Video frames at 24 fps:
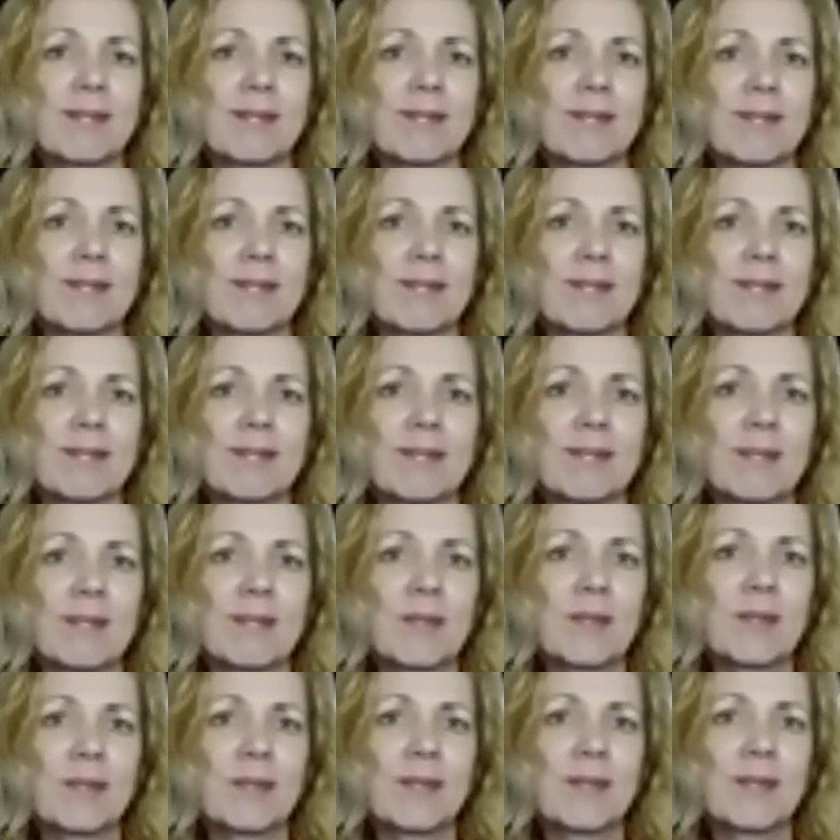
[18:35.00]

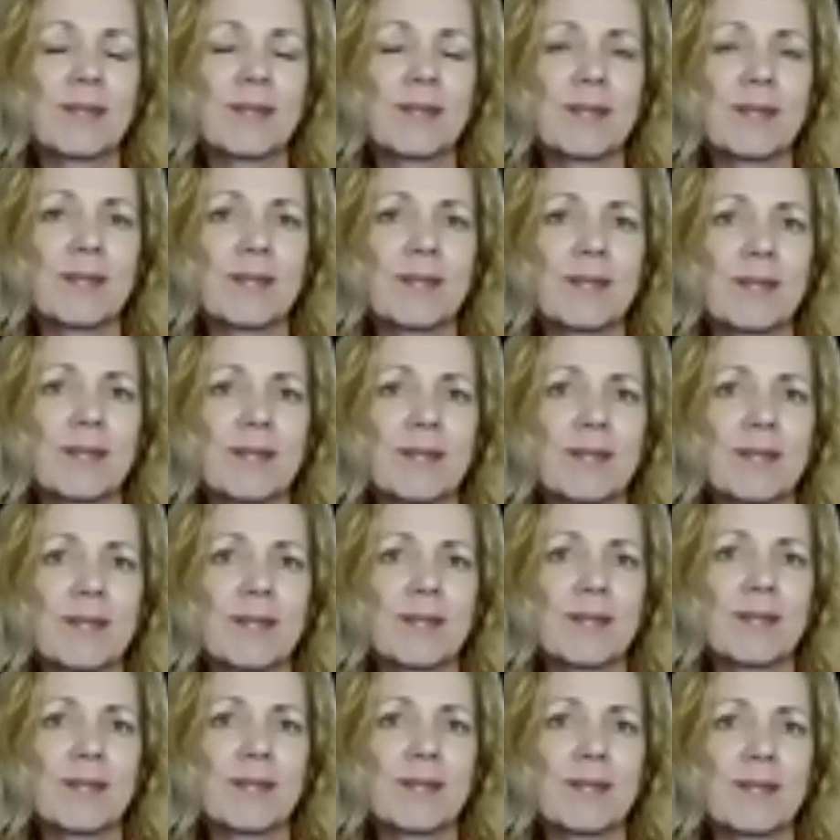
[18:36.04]

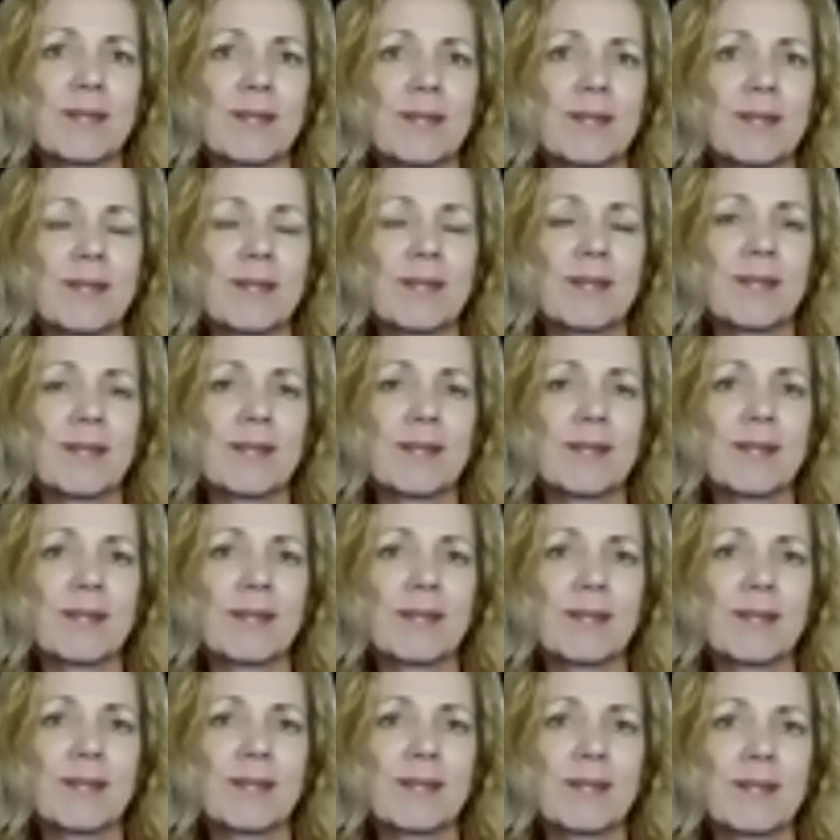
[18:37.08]

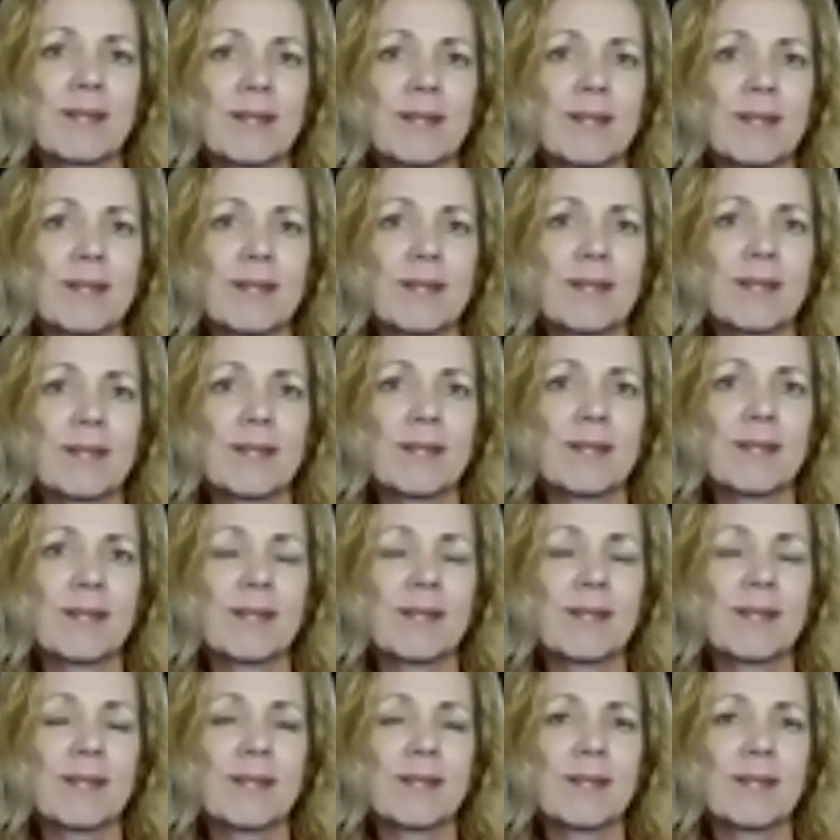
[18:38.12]

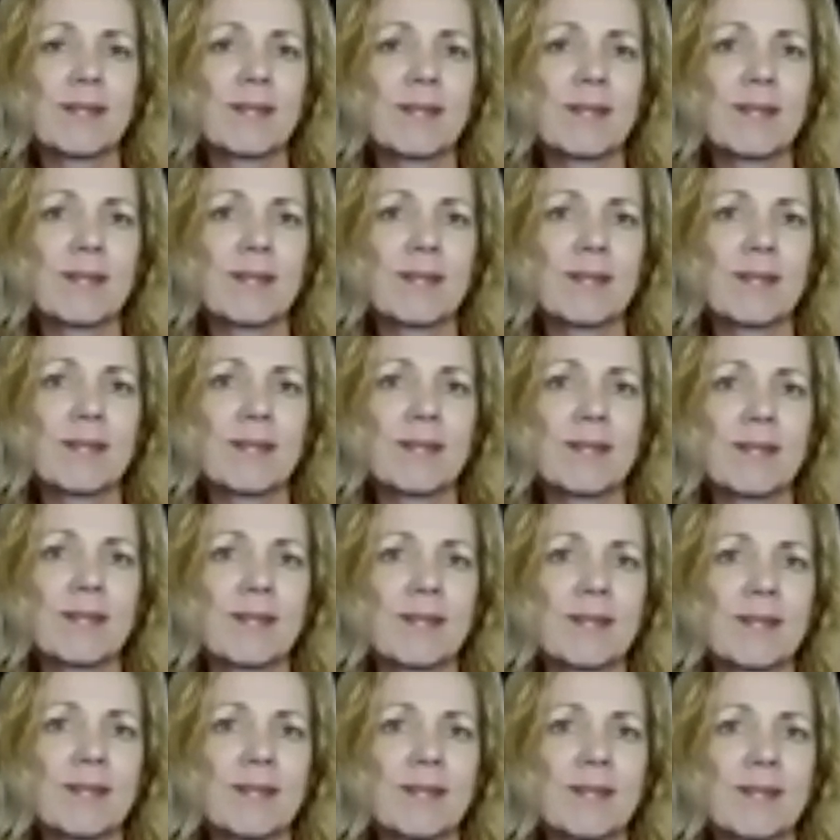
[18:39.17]

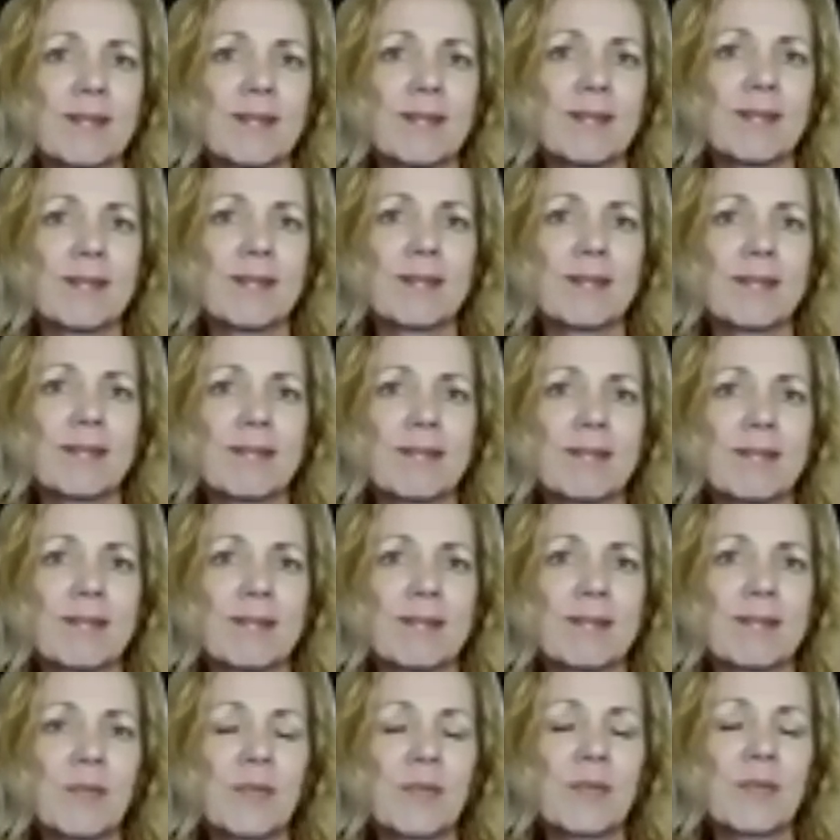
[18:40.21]

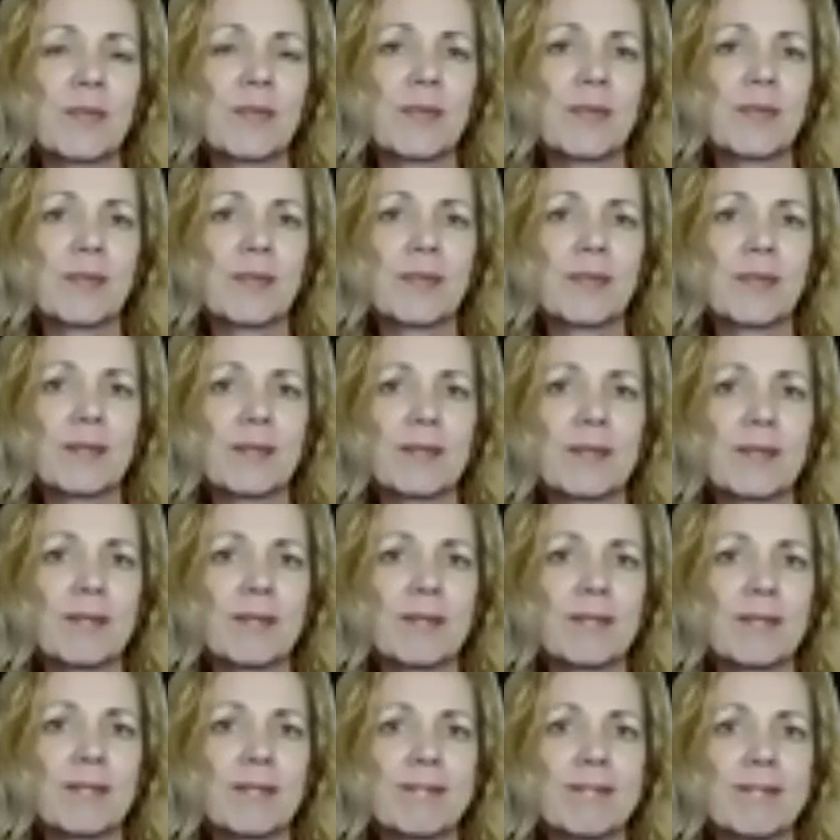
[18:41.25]

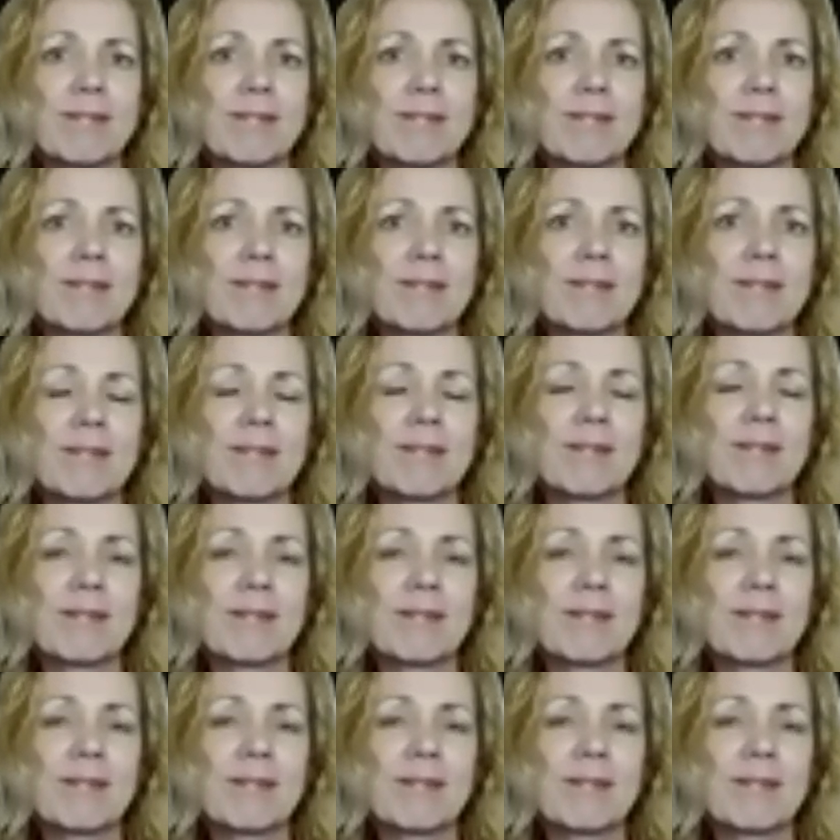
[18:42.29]
The person shown says nothing.